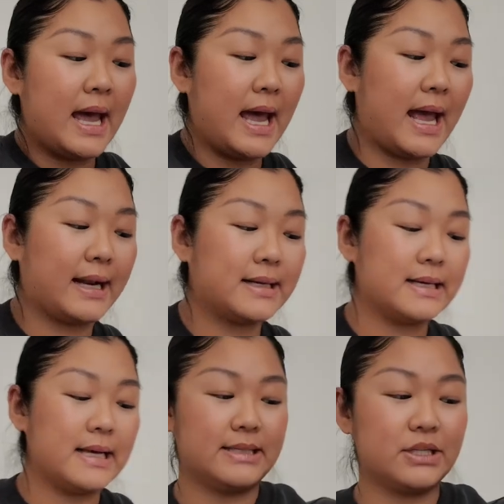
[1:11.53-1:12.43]
And
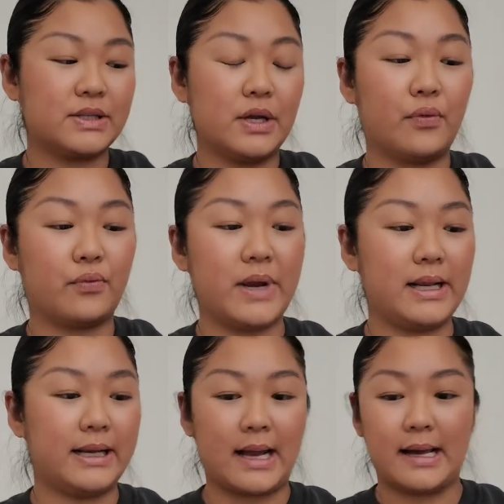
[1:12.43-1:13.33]
it's just a
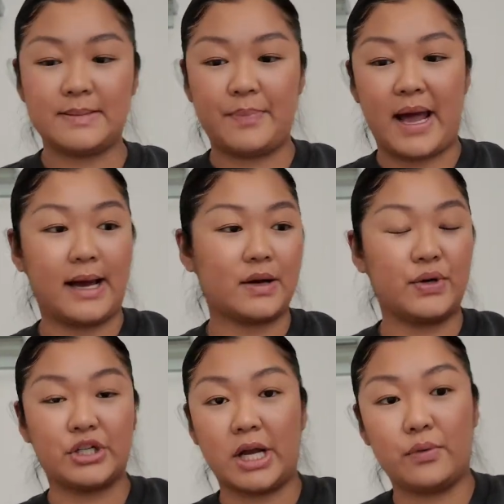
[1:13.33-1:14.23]
really nice bag,
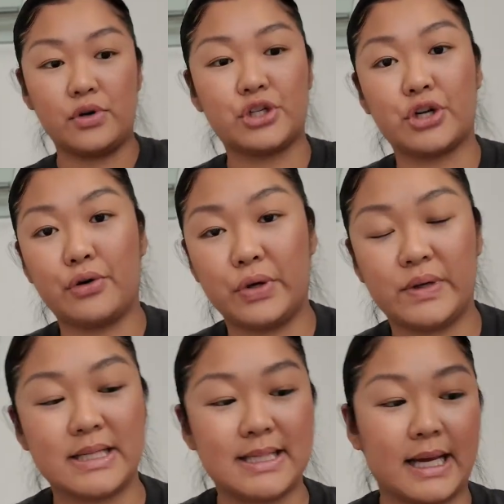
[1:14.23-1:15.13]
which I will show you
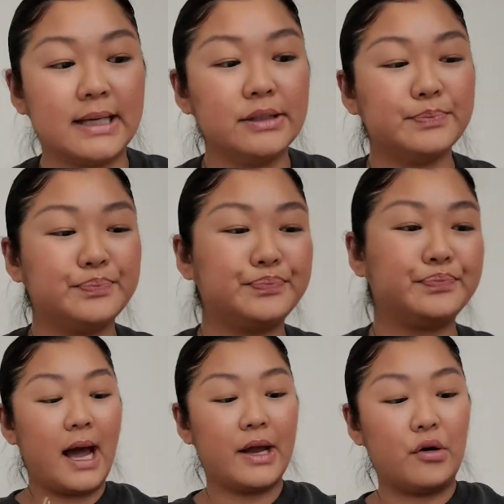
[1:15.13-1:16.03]
in a second.
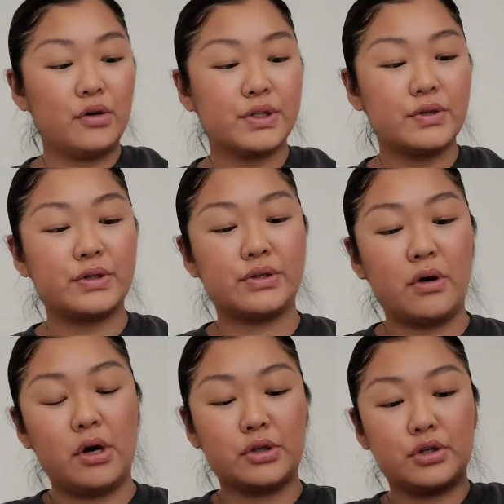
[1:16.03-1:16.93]
I also
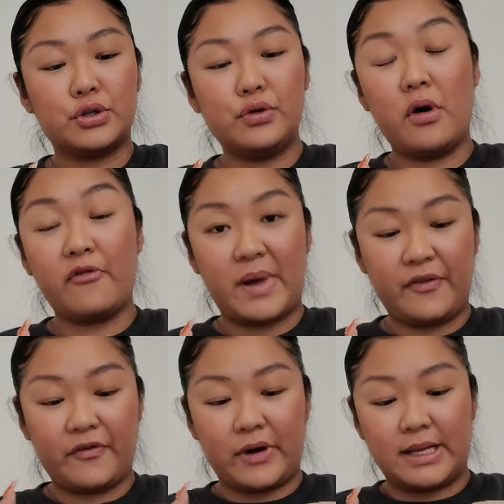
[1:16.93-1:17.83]
saw two of my
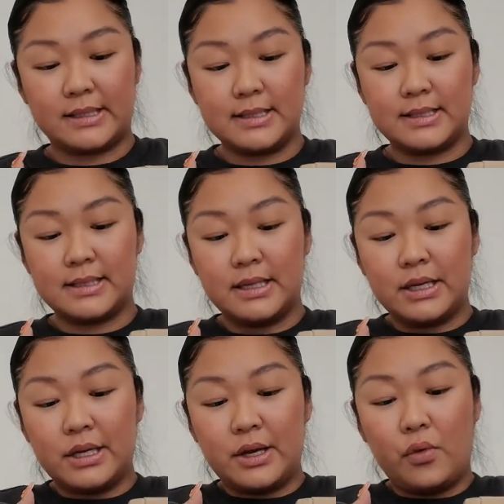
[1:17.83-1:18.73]
friends
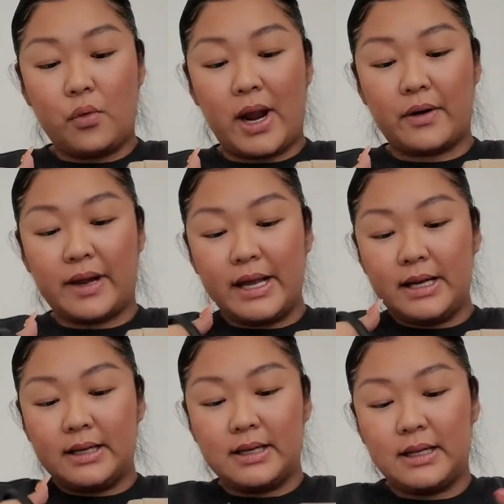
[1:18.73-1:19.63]
wear
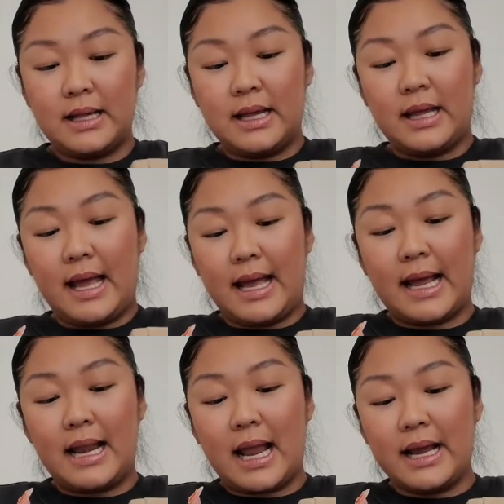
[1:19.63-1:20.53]
it. And
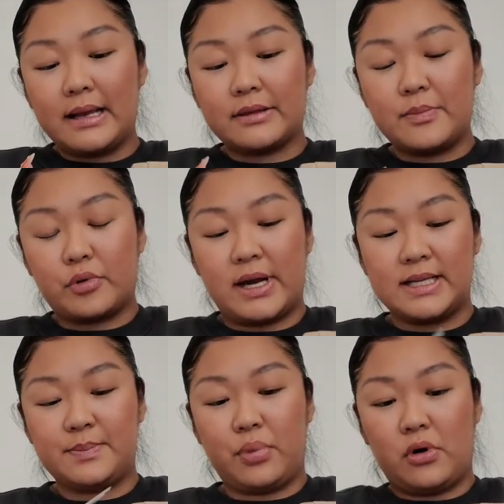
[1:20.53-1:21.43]
I like the
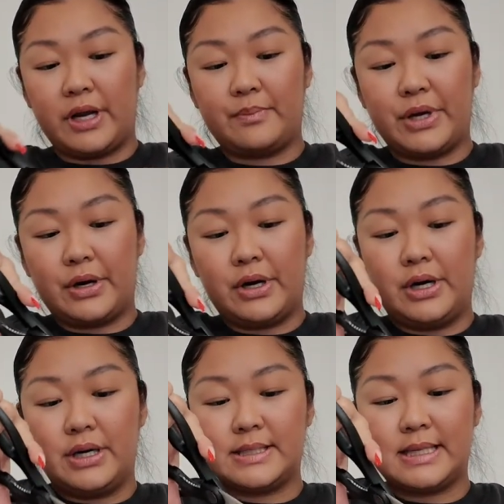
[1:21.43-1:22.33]
price point
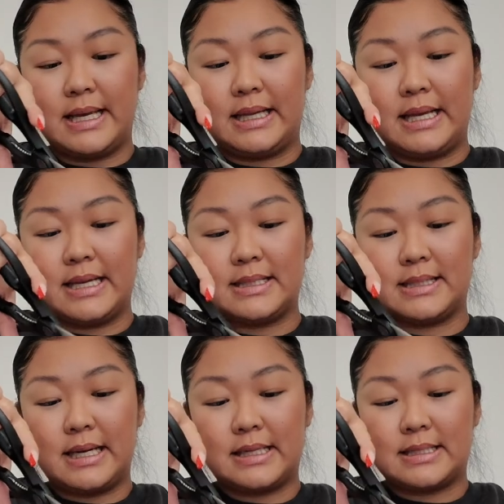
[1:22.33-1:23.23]
because it
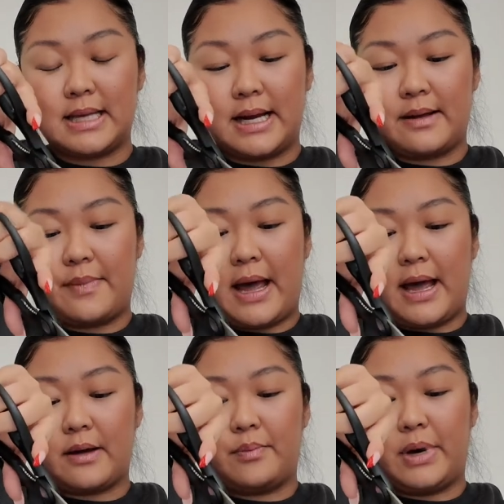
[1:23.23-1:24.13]
is a designer
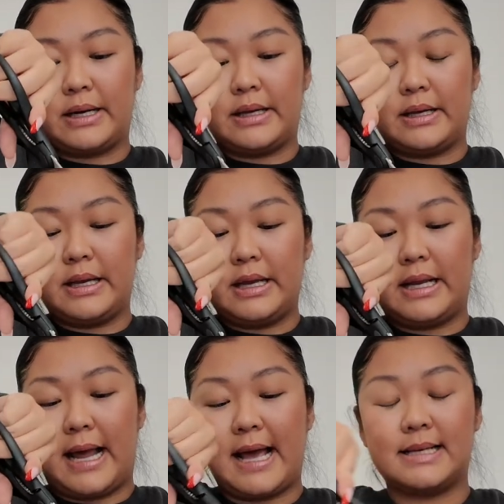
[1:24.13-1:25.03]
bag, but
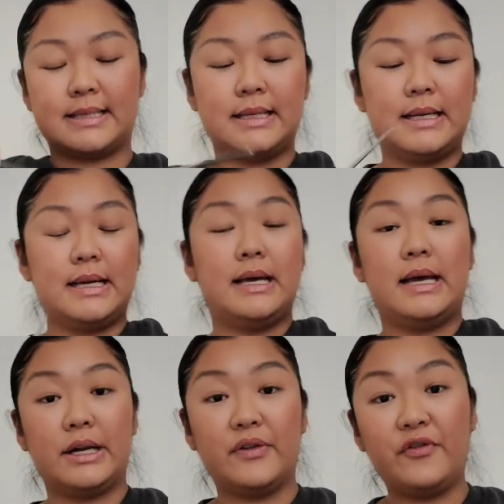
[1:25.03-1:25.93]
it has
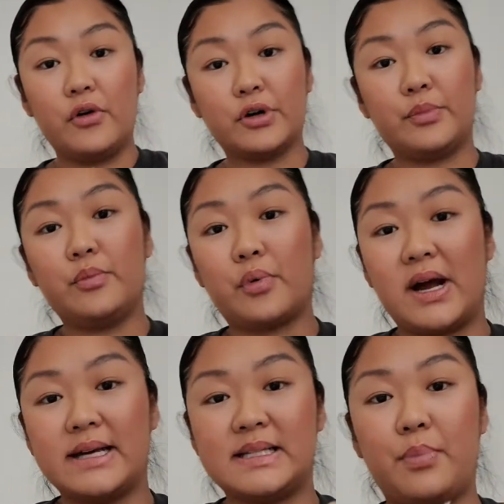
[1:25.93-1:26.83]
an affordable
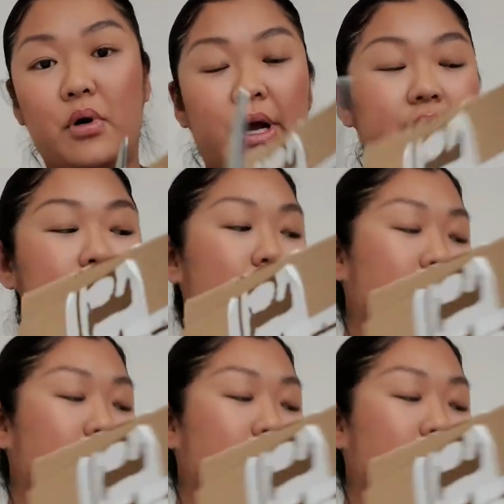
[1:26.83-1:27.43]
price point.